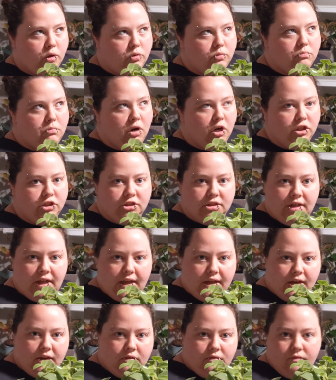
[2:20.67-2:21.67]

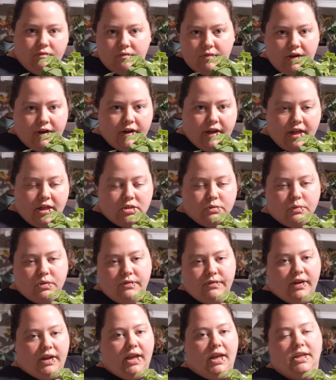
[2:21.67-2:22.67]
marginated variegation with the
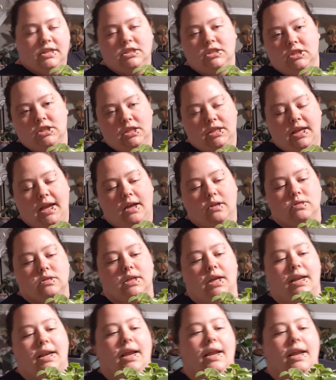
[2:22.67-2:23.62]
variegations on the outside,